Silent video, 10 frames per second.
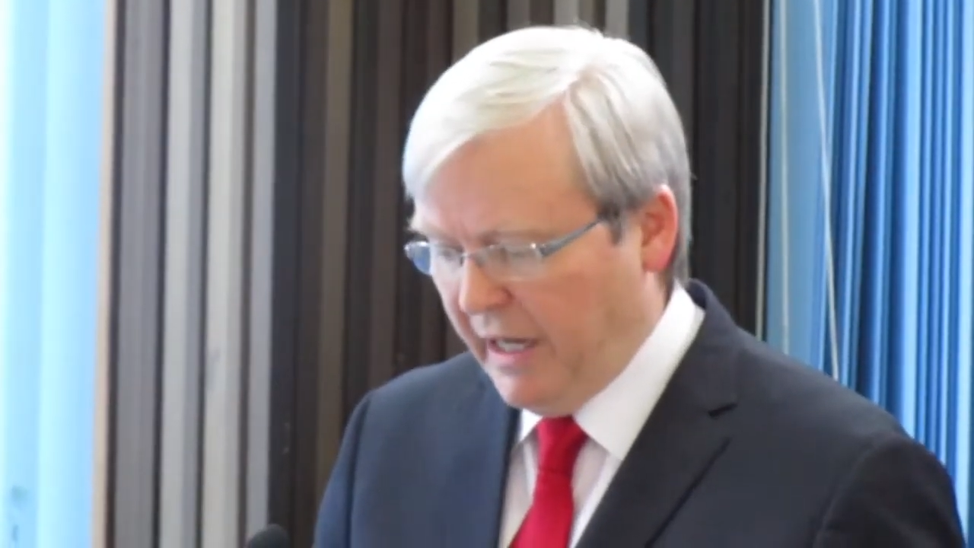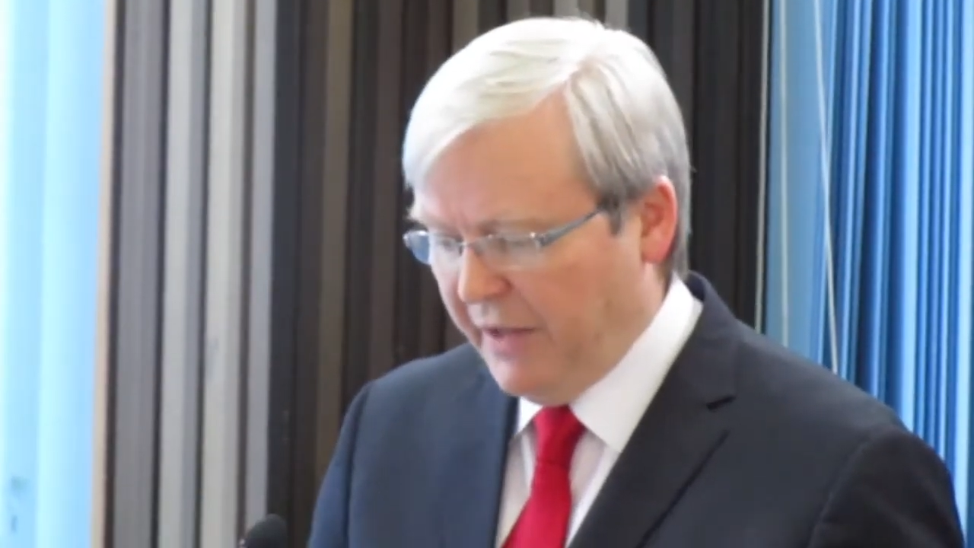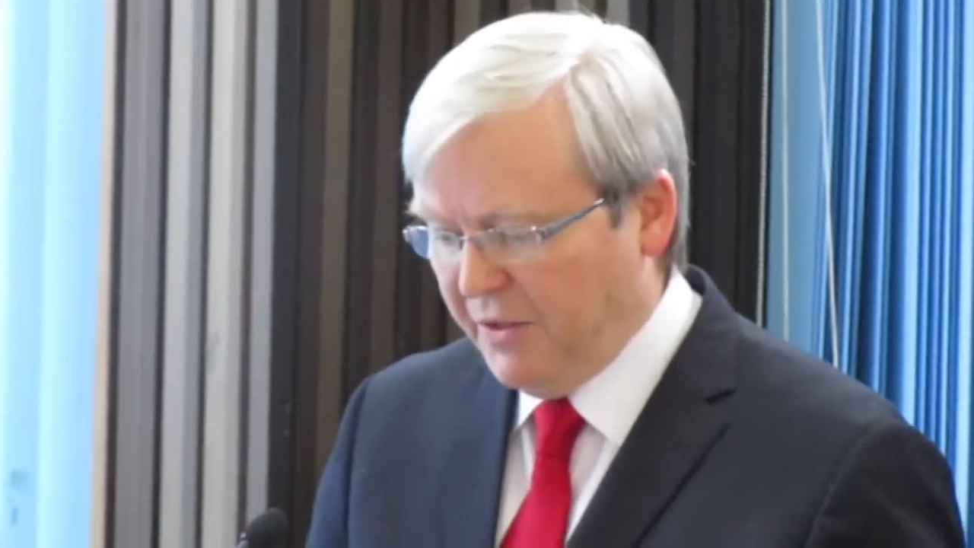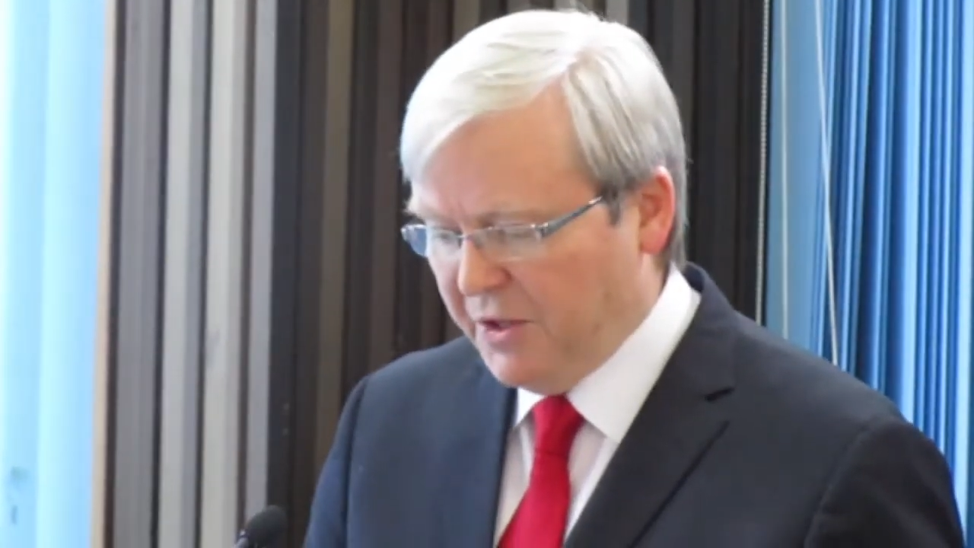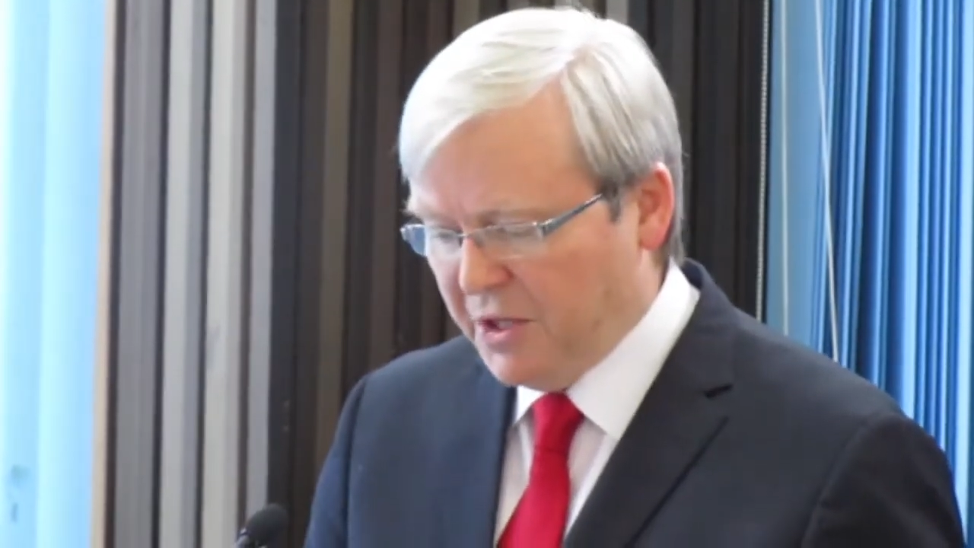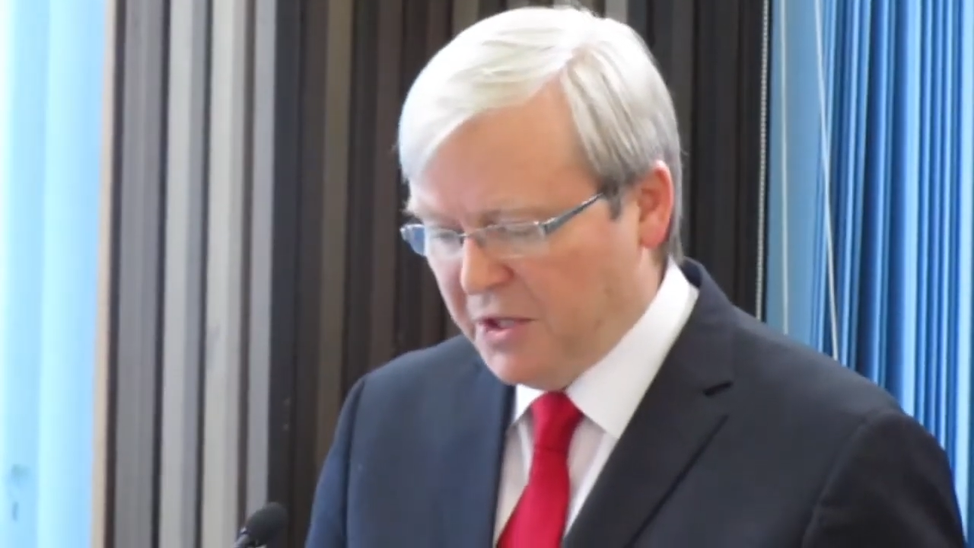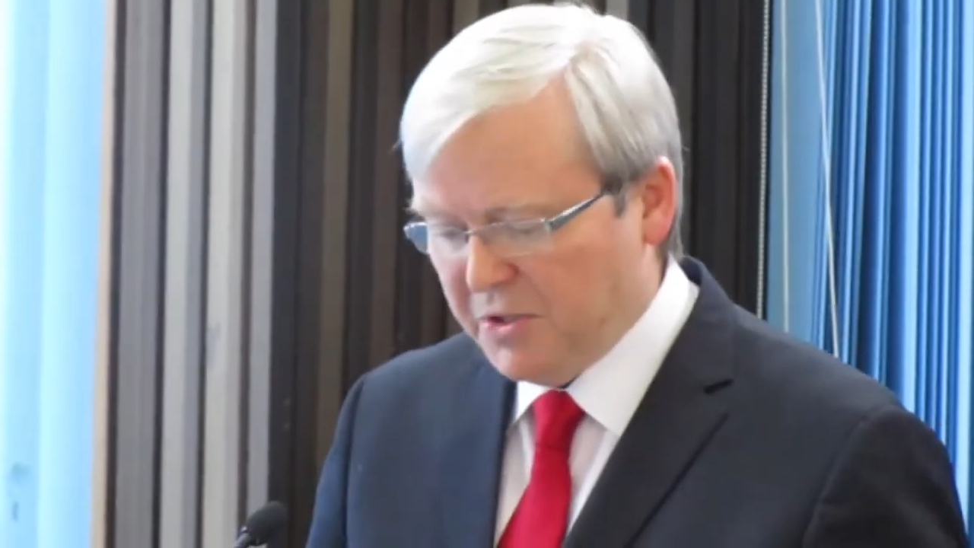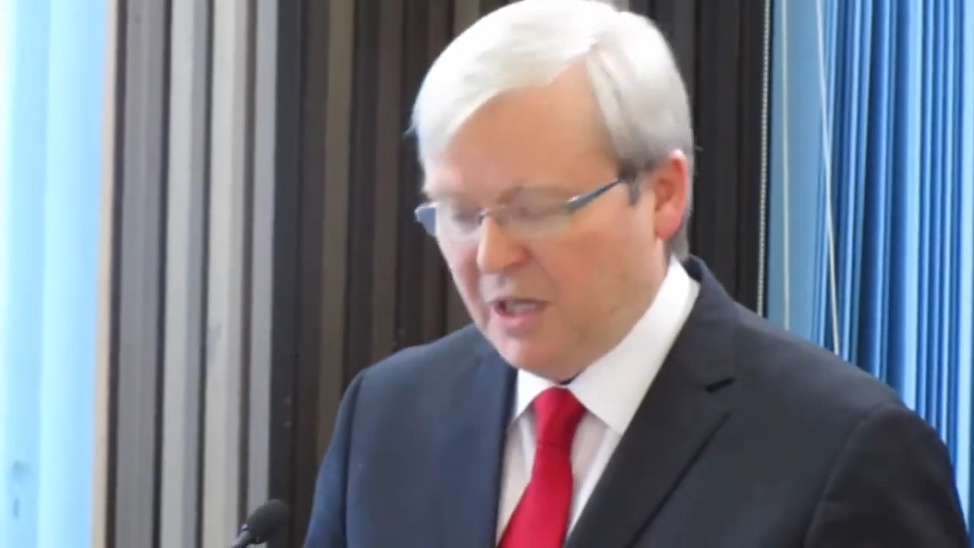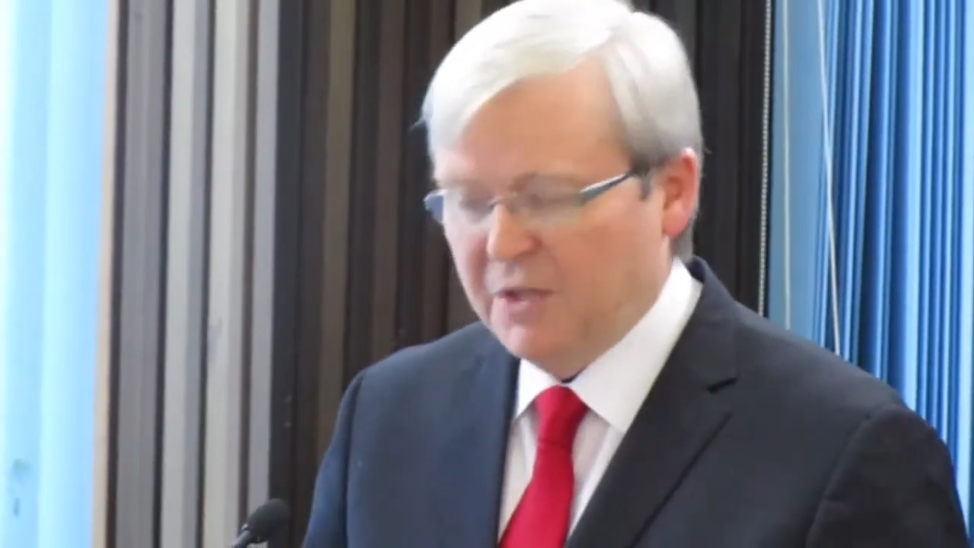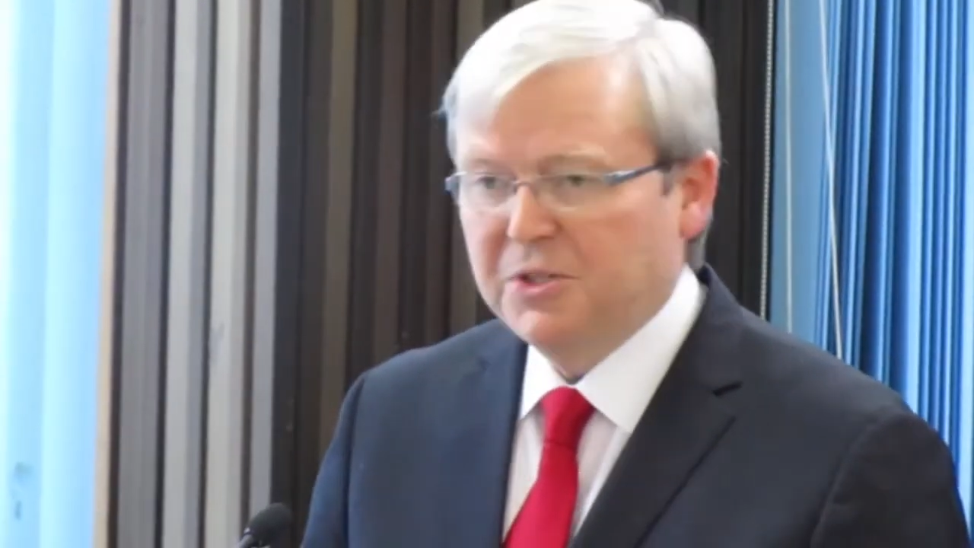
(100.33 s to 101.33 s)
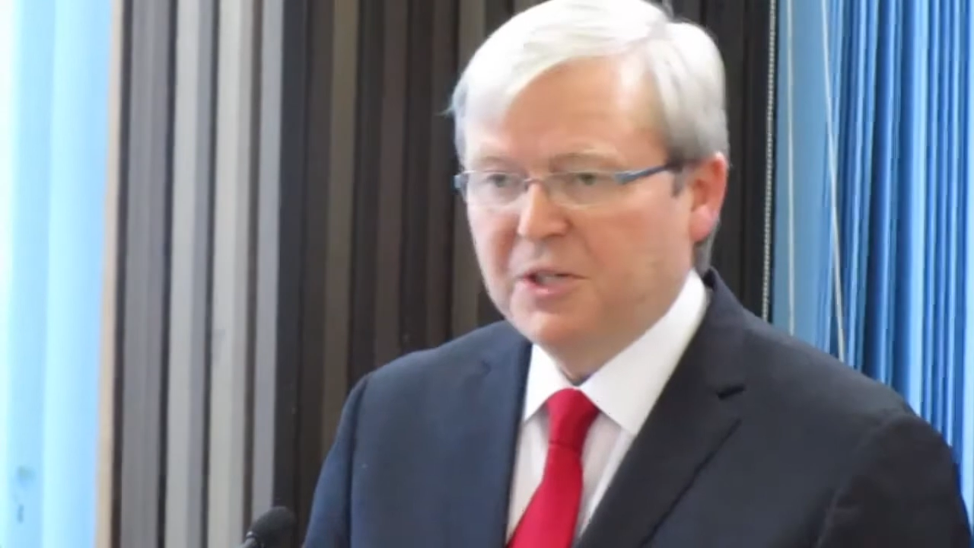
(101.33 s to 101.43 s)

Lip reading: and these are the